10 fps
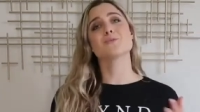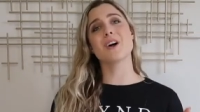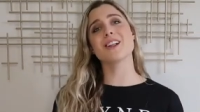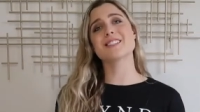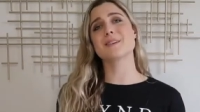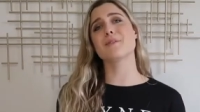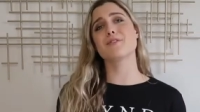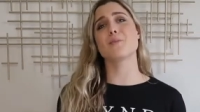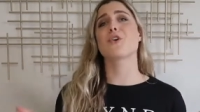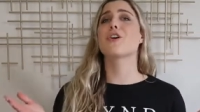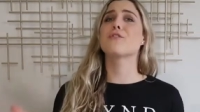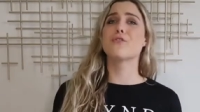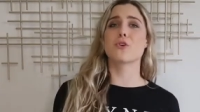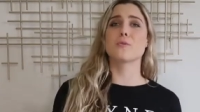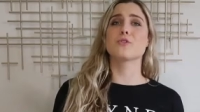as well as some of the more
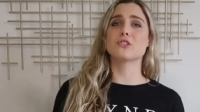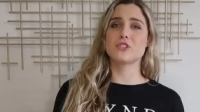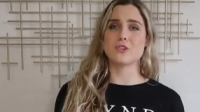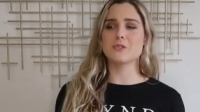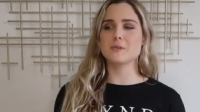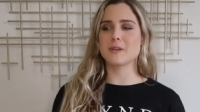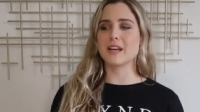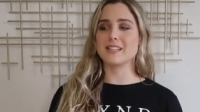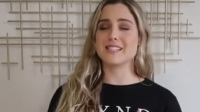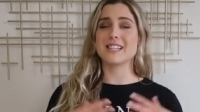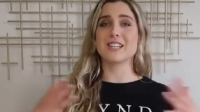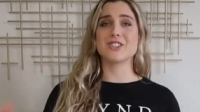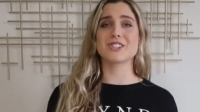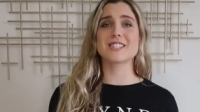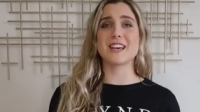affordable suits because it
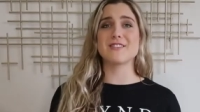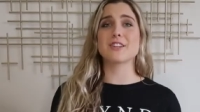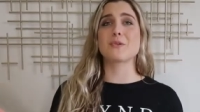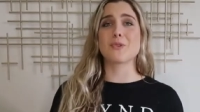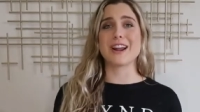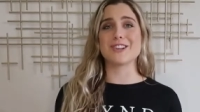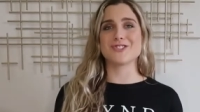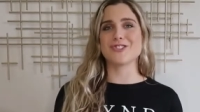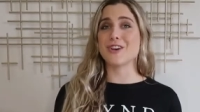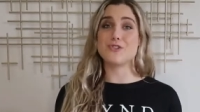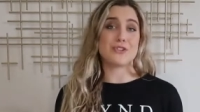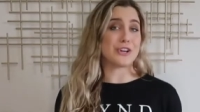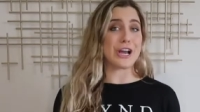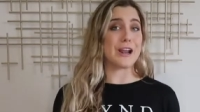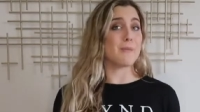just gives a range so that you
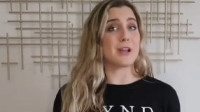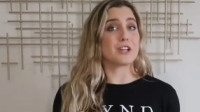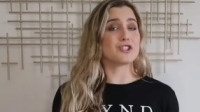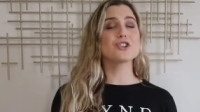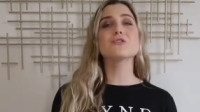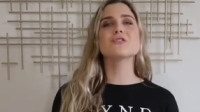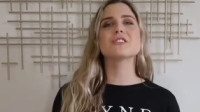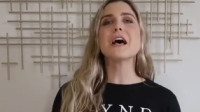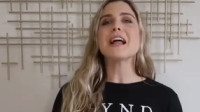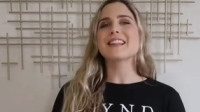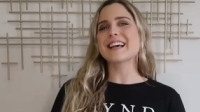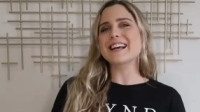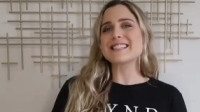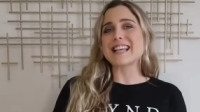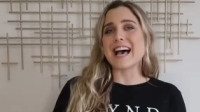can kind of pick and choose. Like
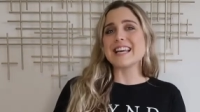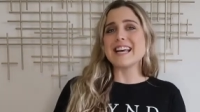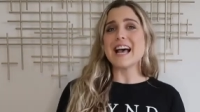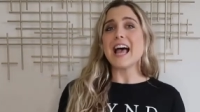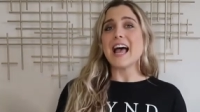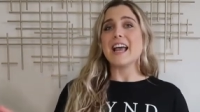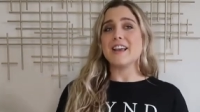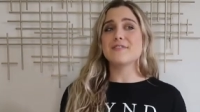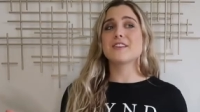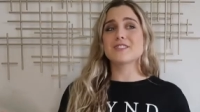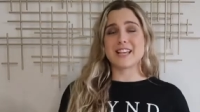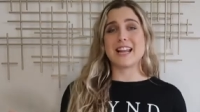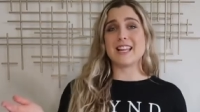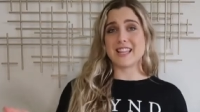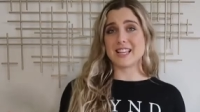I said, if there's
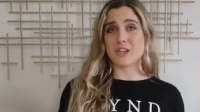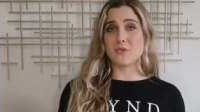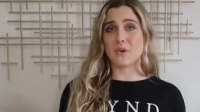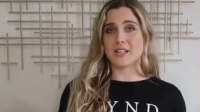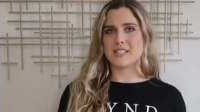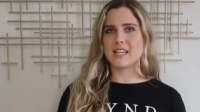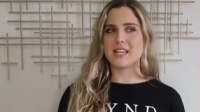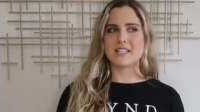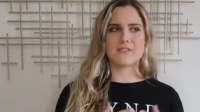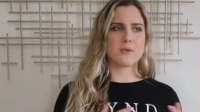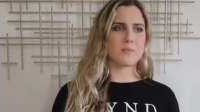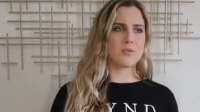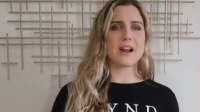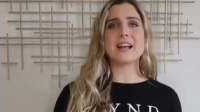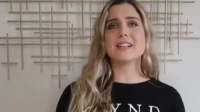anything that you want to see, different
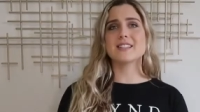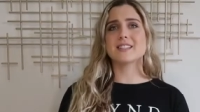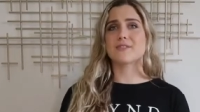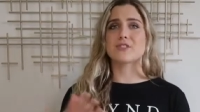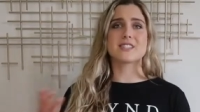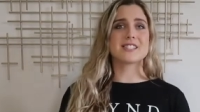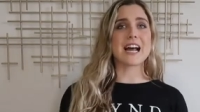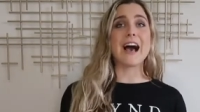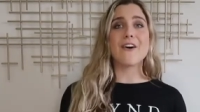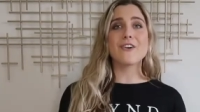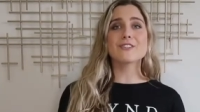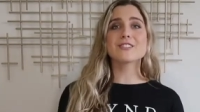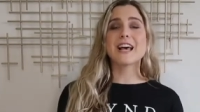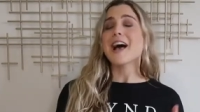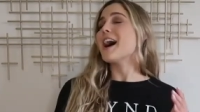brands, different styles,